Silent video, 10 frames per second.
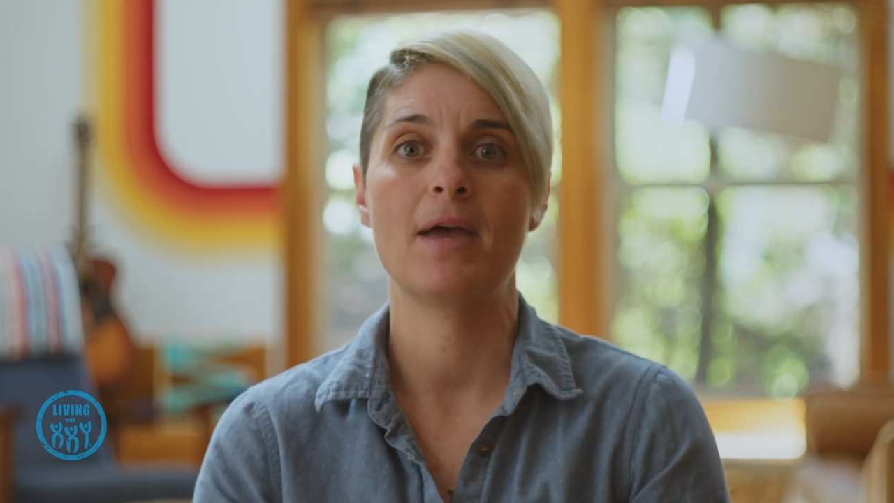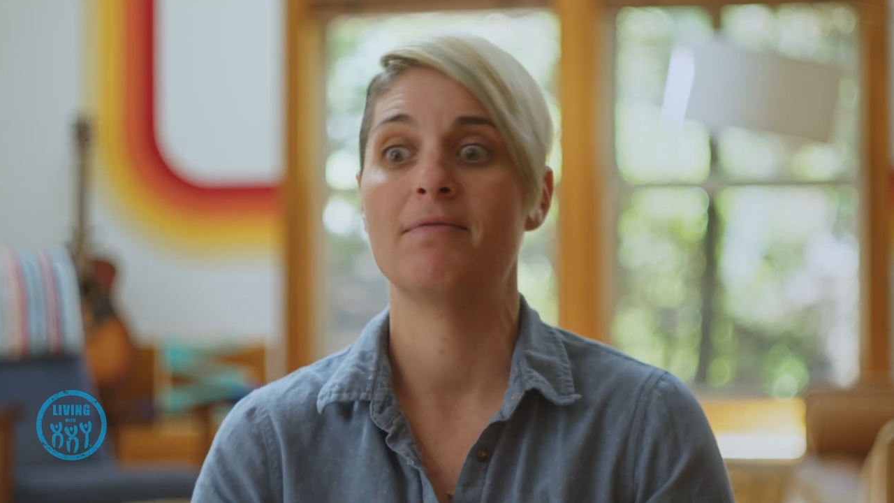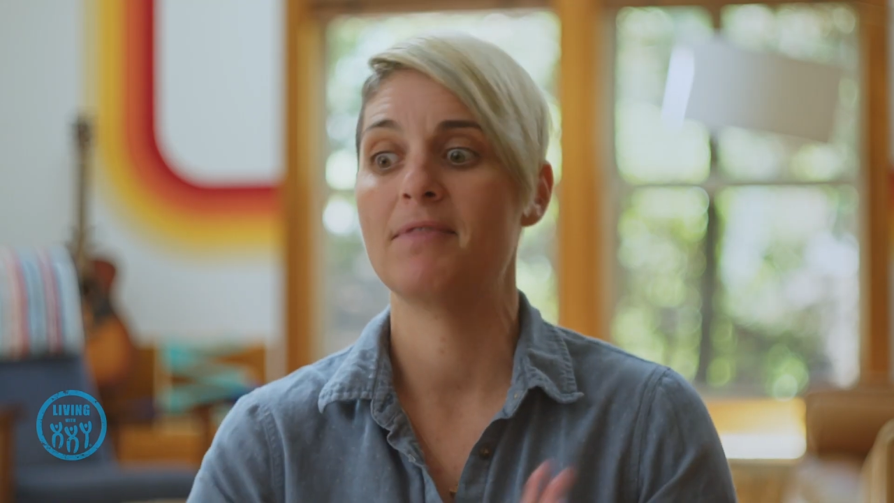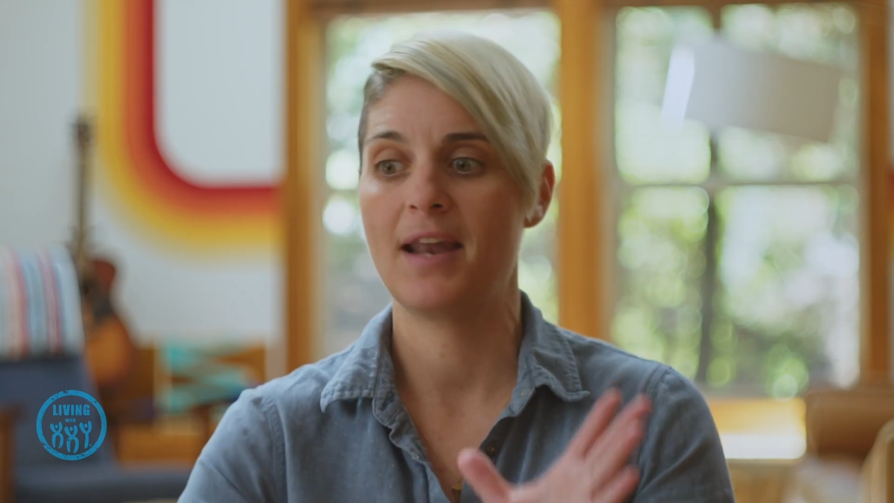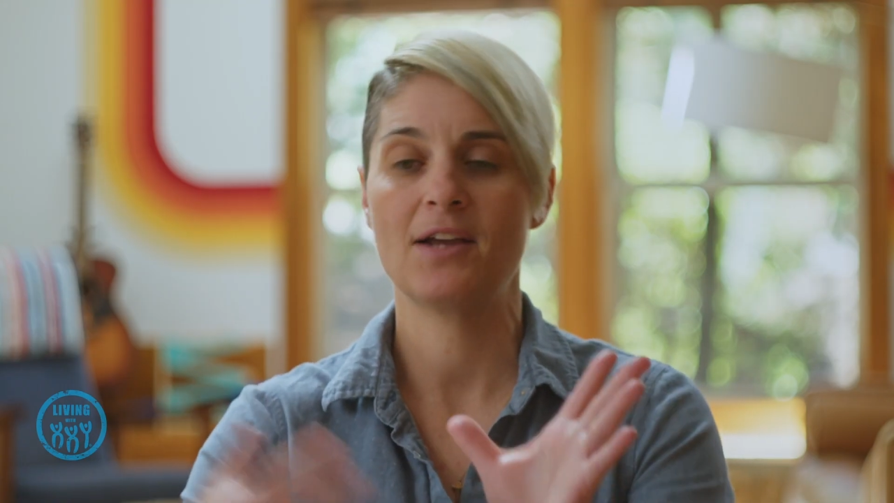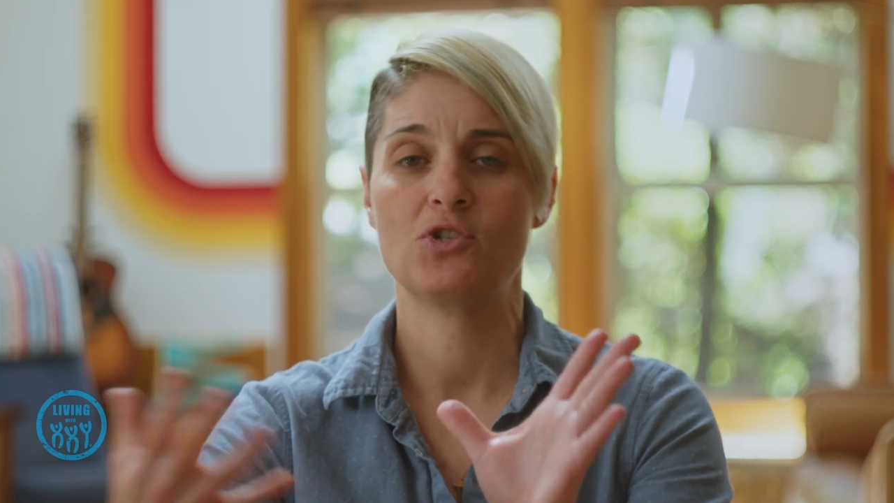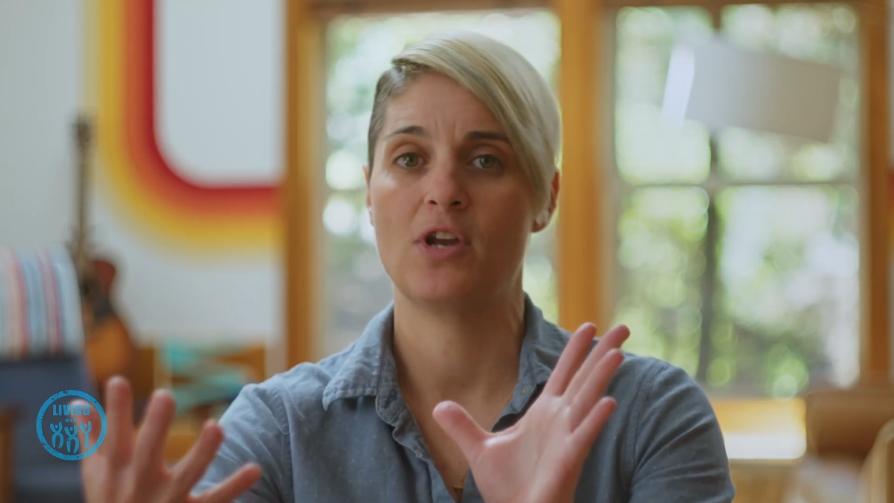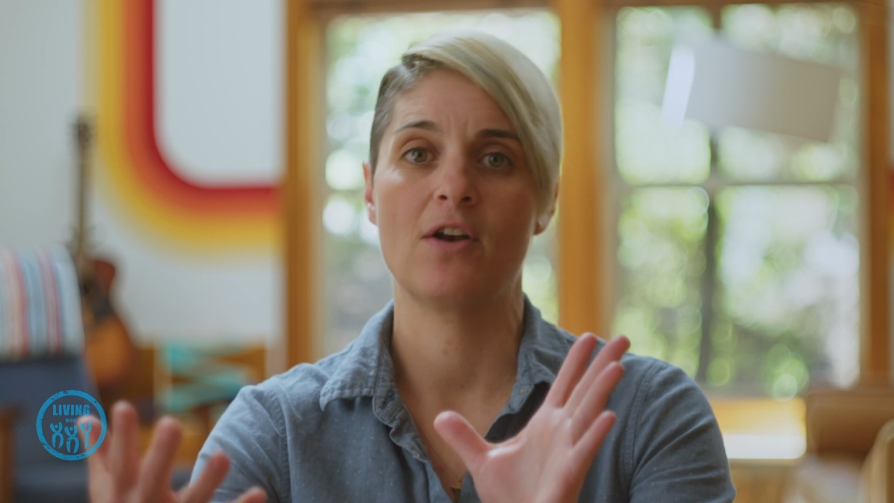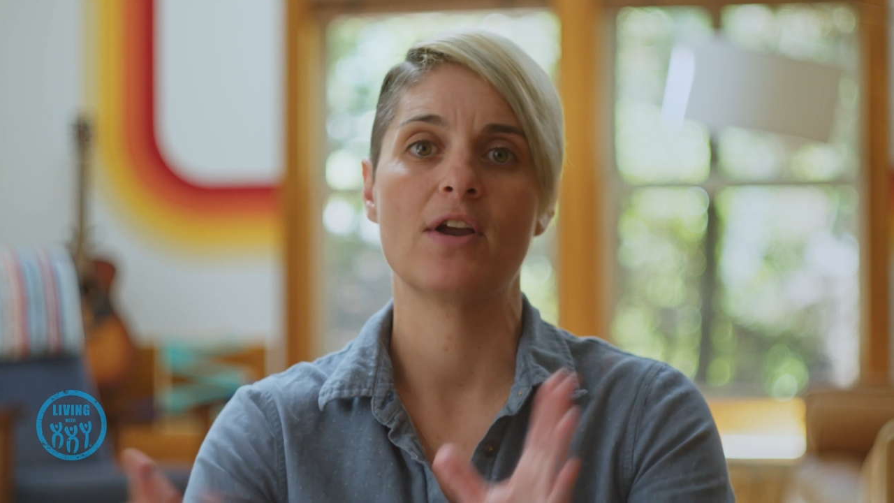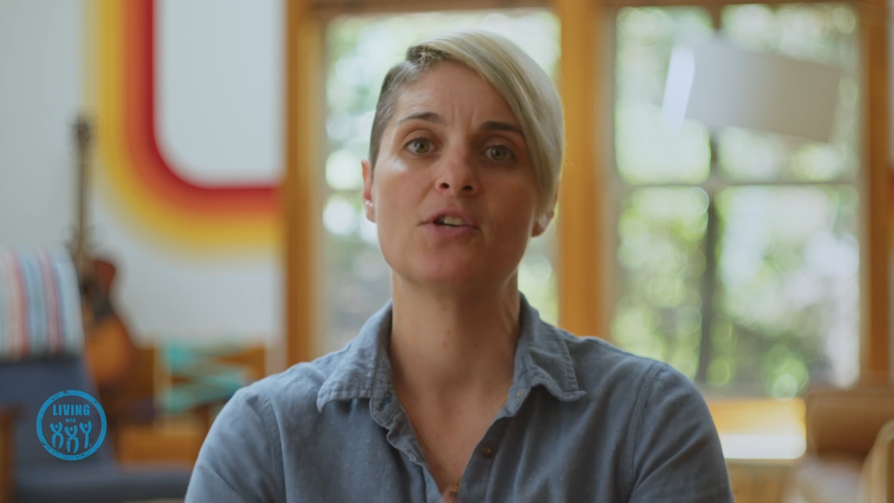and the next
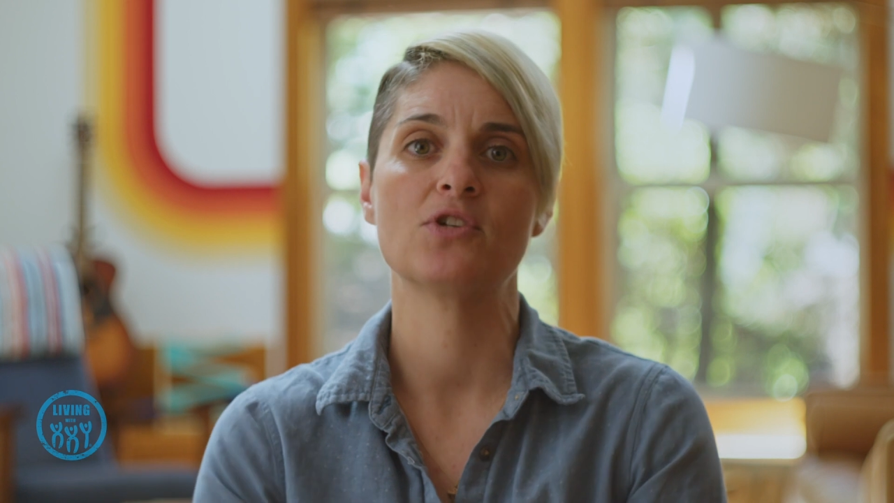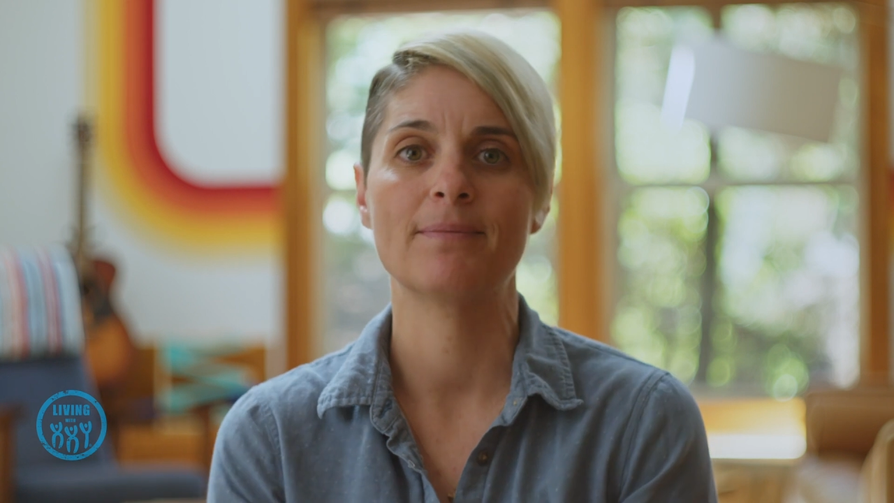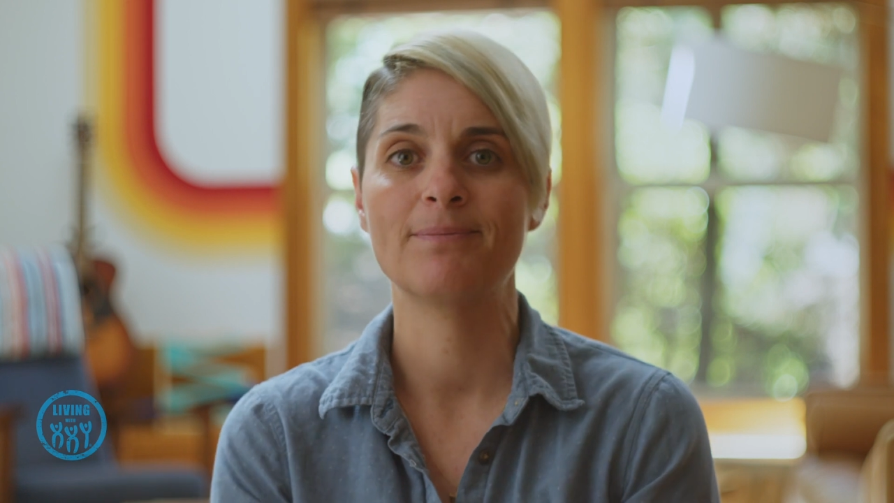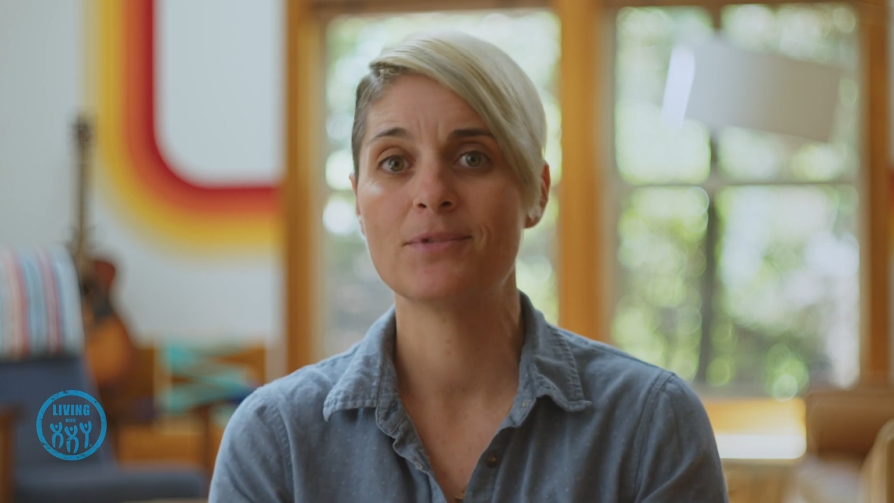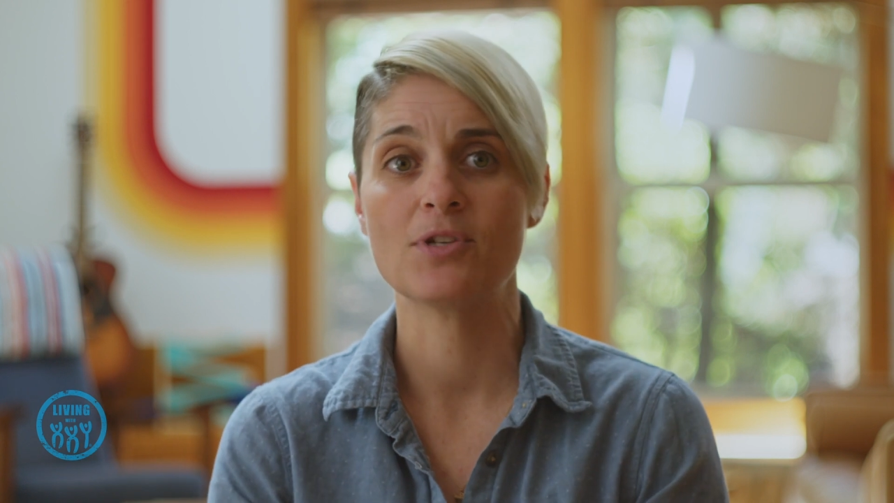generation.